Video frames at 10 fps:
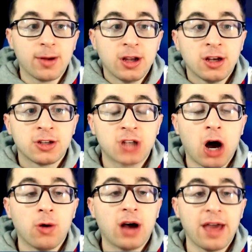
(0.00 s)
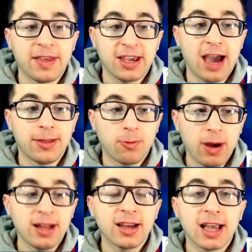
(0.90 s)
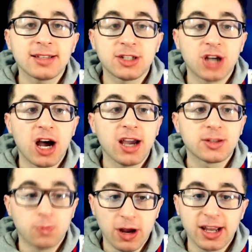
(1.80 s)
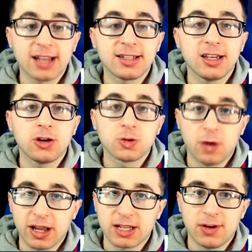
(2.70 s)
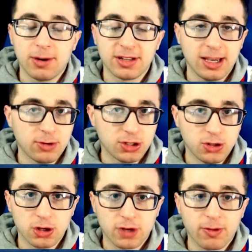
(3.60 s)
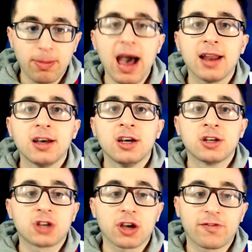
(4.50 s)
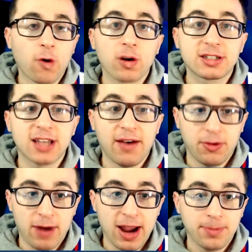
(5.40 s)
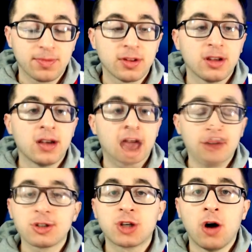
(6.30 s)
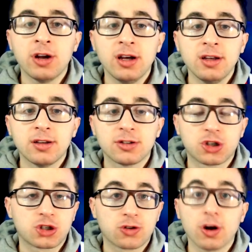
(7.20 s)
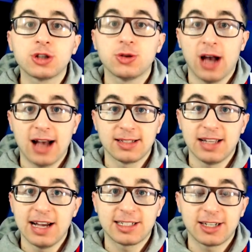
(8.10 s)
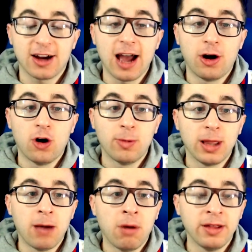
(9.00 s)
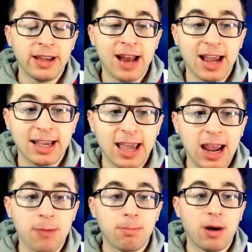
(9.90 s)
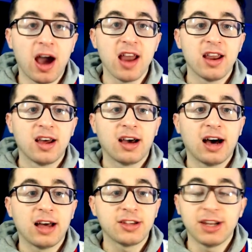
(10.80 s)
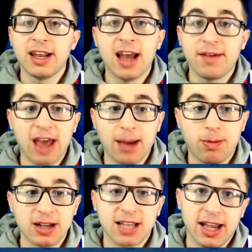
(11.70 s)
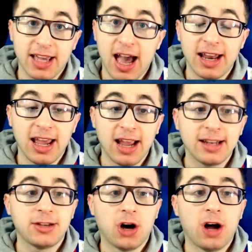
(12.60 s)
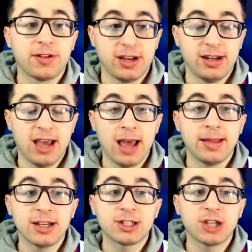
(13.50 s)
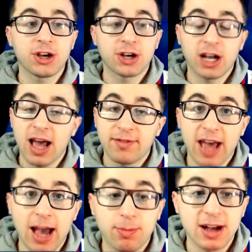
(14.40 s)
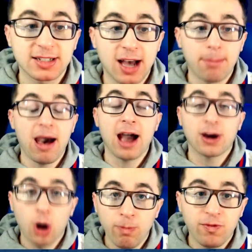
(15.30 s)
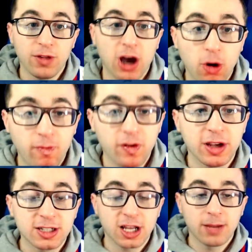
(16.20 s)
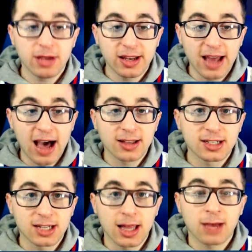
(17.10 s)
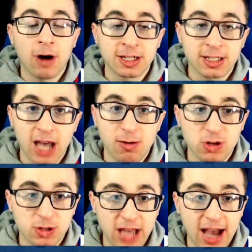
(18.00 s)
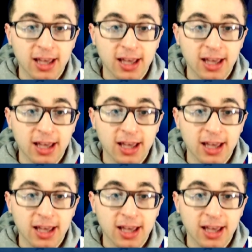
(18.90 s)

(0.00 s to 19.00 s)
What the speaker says: So I think you had the win against the Giants, win against the Eagles, win against the football team. We'll just do those off the bat. So you're 4-7, right? Arizona destroyed you guys last year at home in that Monday night game, but you didn't have Dak Prescott. You had Andy Dalton. And this year, you're going to have Dak Prescott back. Hopefully he's going to be in Dallas, because I like watching the Cowboys with Dak.